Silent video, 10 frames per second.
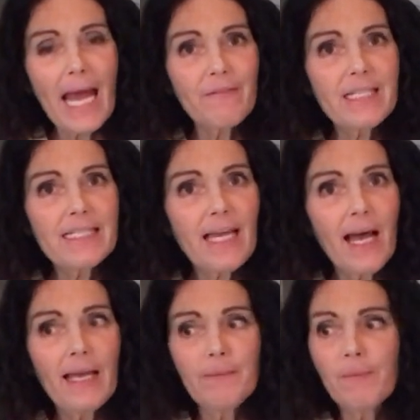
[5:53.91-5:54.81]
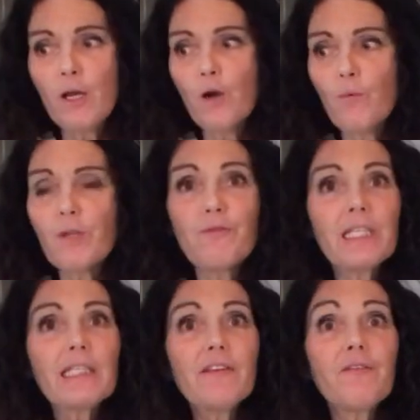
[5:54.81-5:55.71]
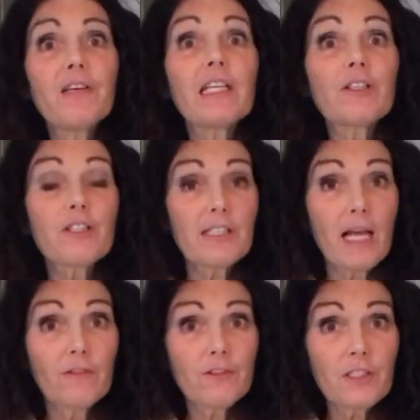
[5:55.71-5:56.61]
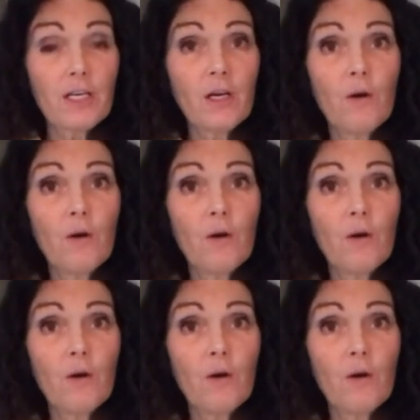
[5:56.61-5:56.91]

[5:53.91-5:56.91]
every time we really fill ourselves,